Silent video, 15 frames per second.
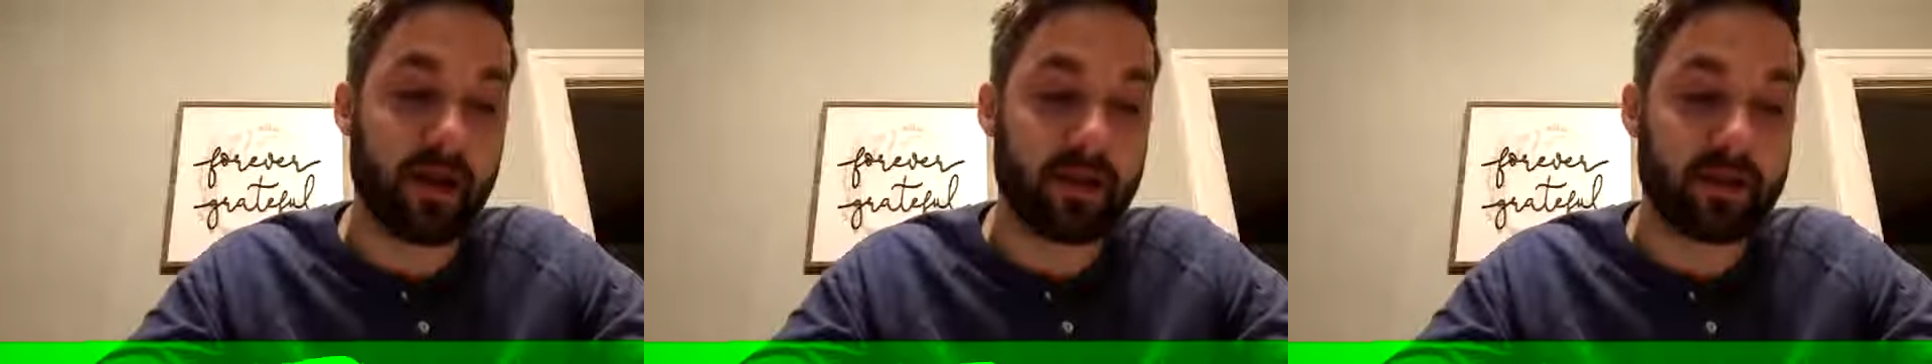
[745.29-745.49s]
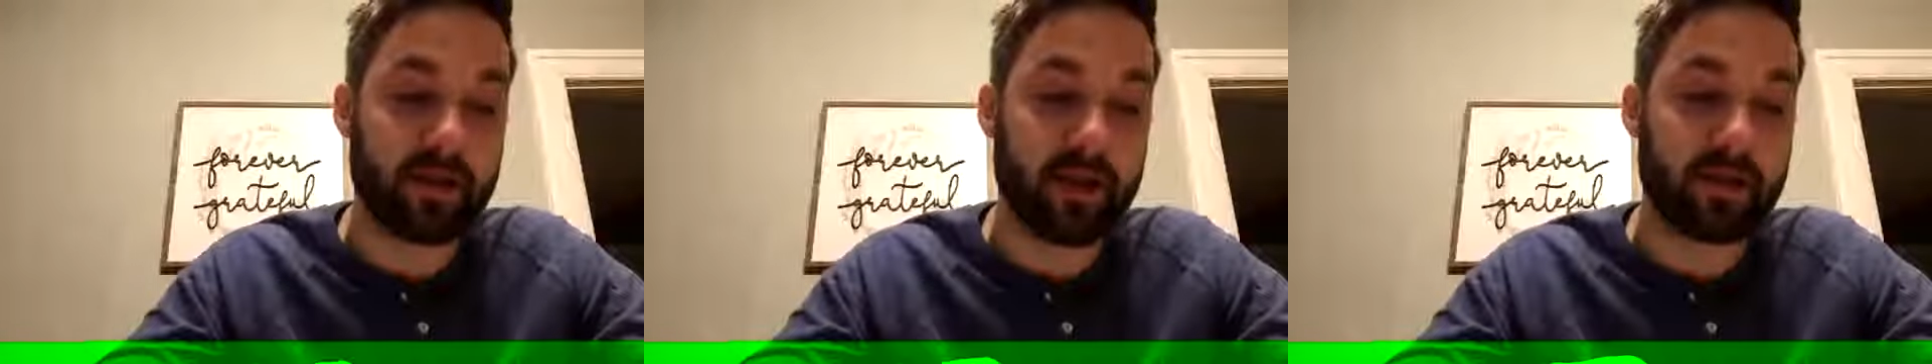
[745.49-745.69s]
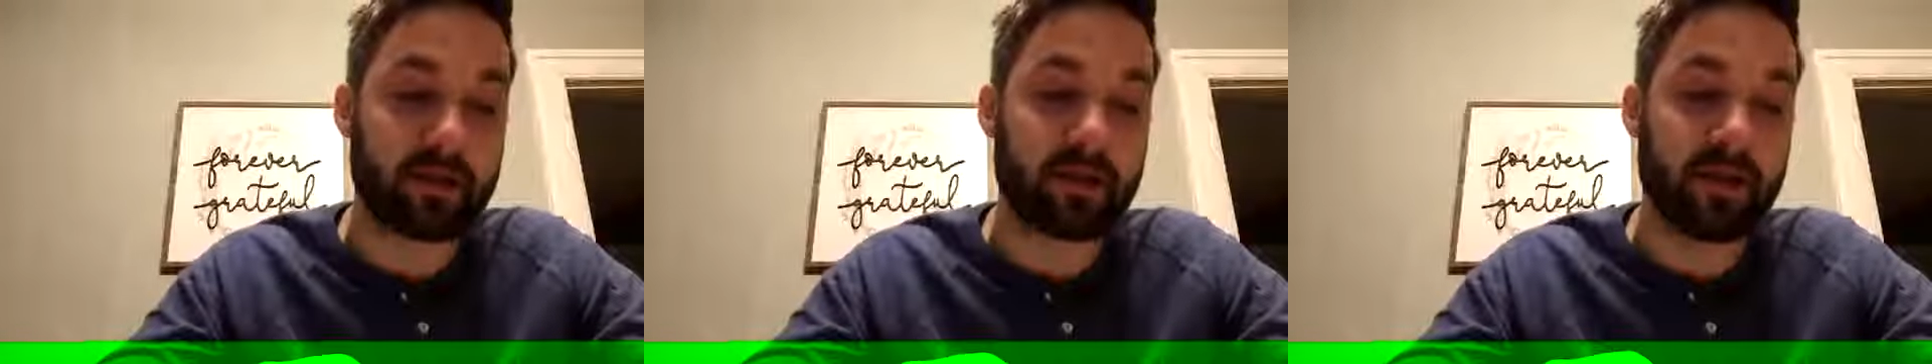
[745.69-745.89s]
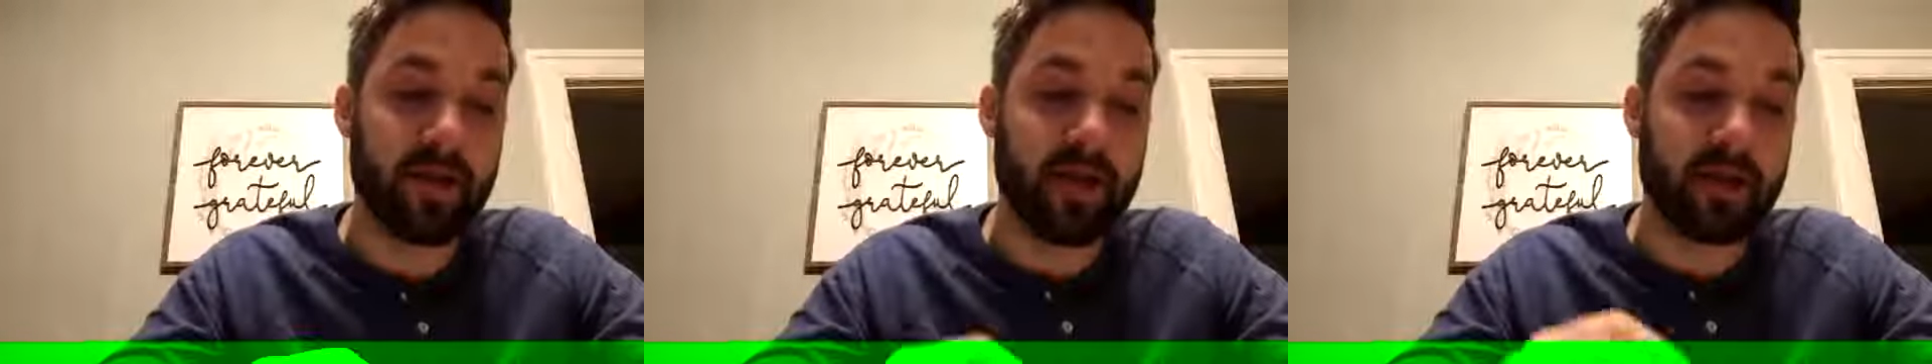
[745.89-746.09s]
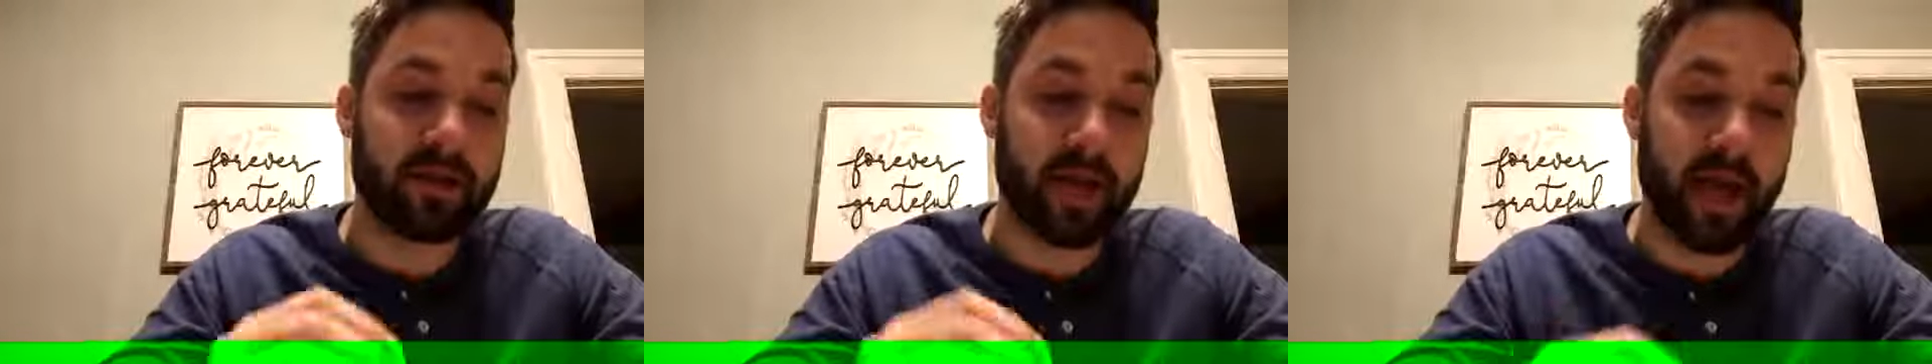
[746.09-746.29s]
it says,
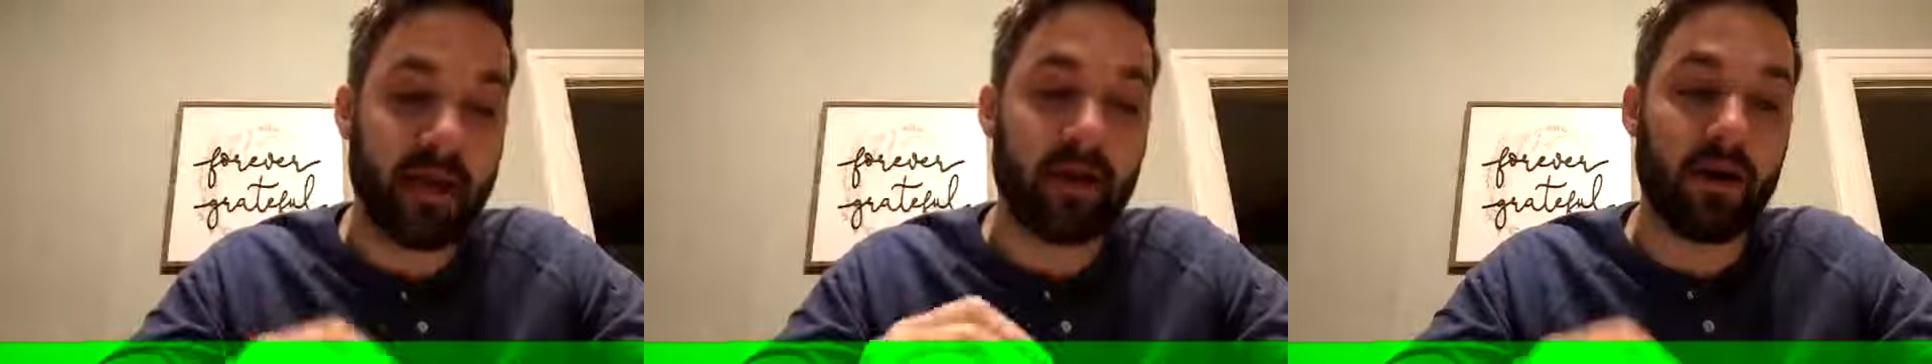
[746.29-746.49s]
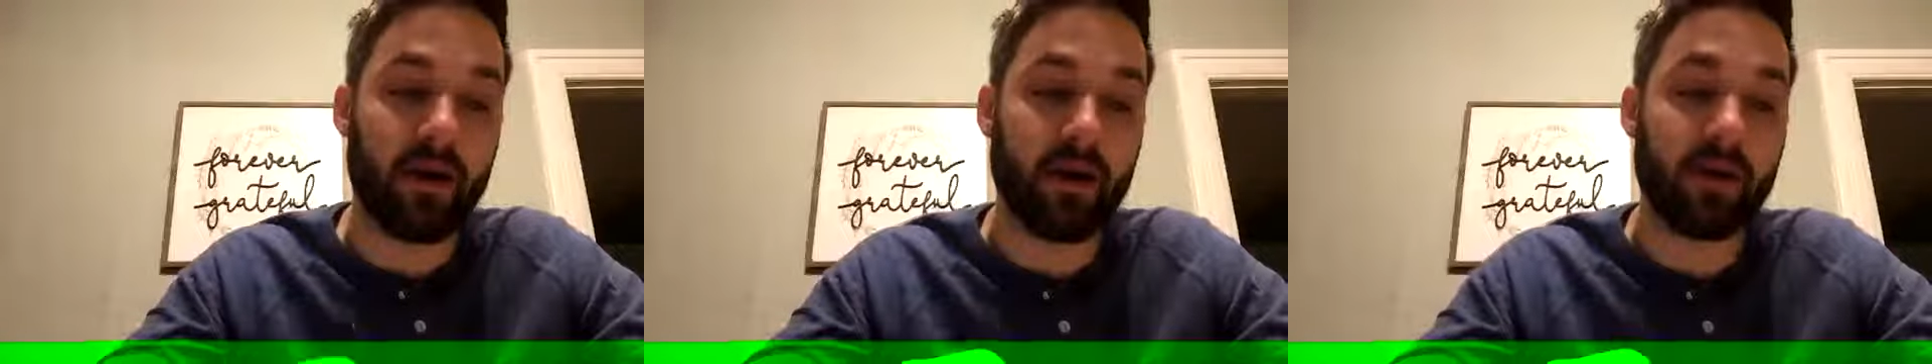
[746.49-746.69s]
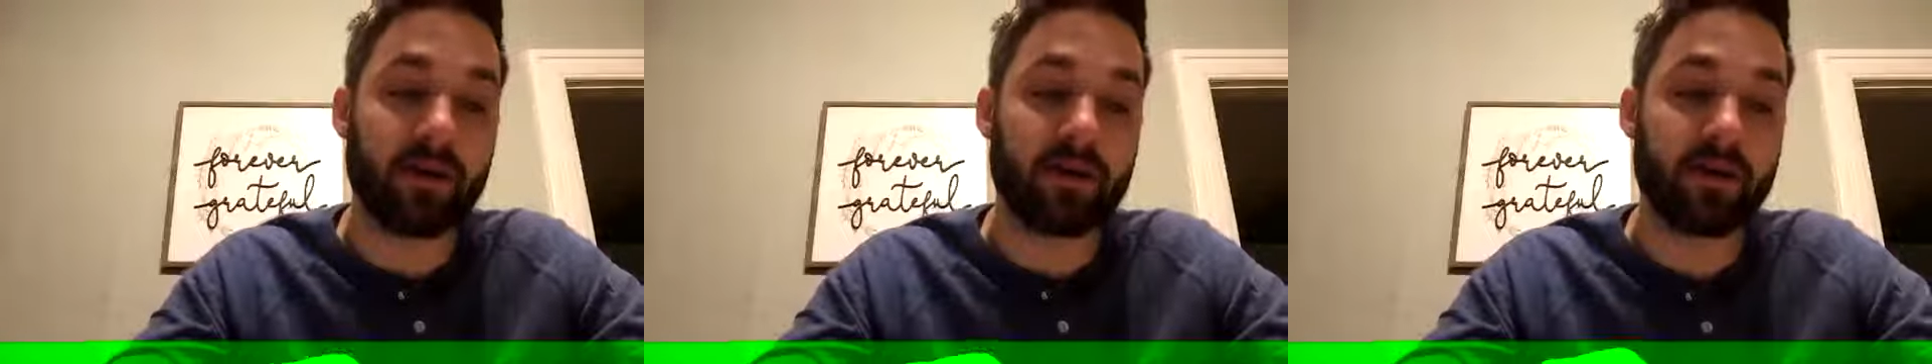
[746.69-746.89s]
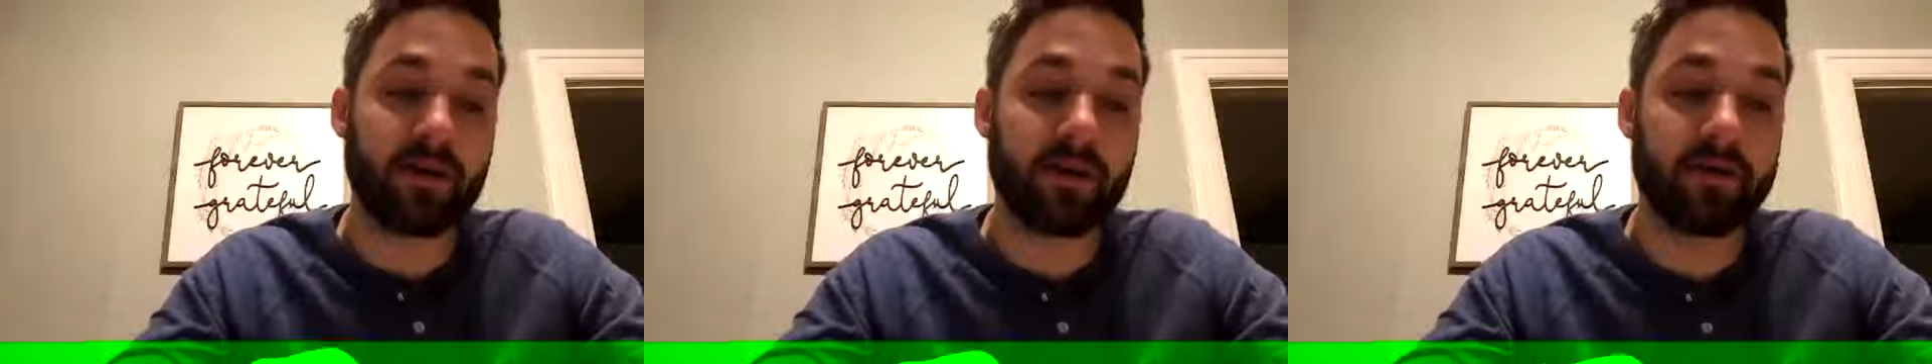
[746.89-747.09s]
"Take heart,